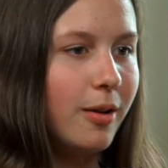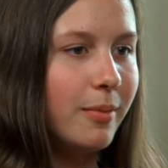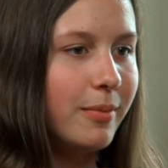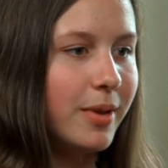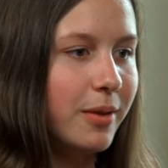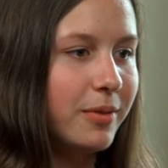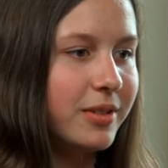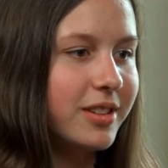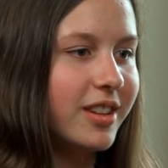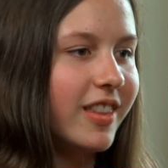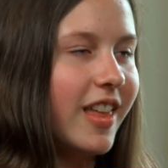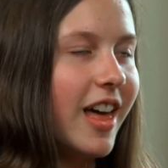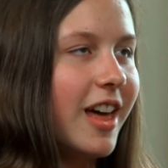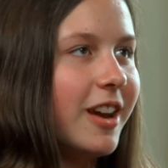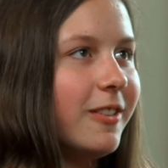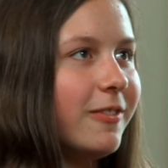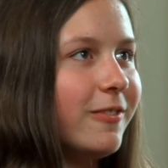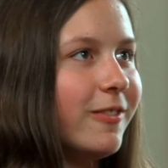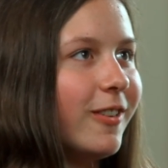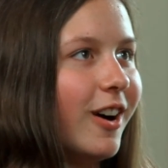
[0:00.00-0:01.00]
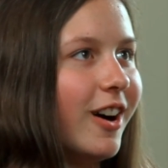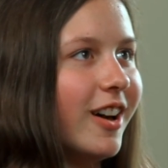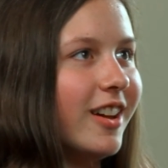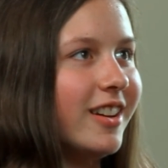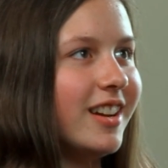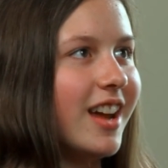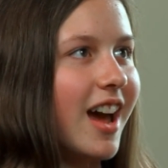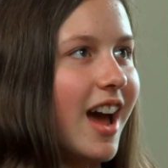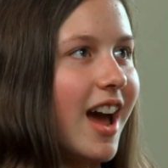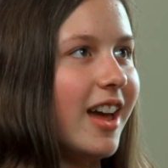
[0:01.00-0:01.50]
It was a lot of
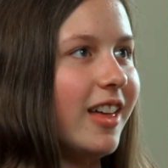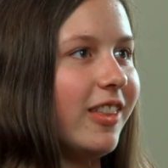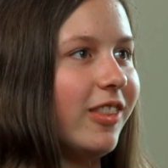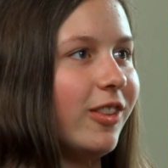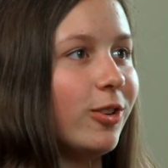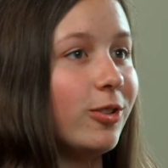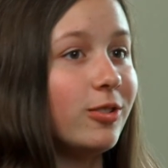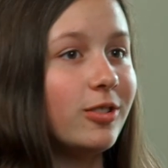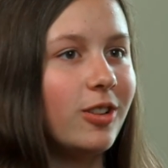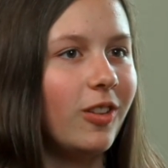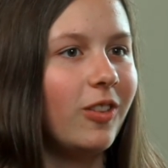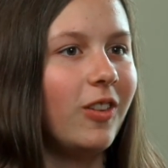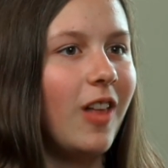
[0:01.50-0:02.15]
fun. I learned a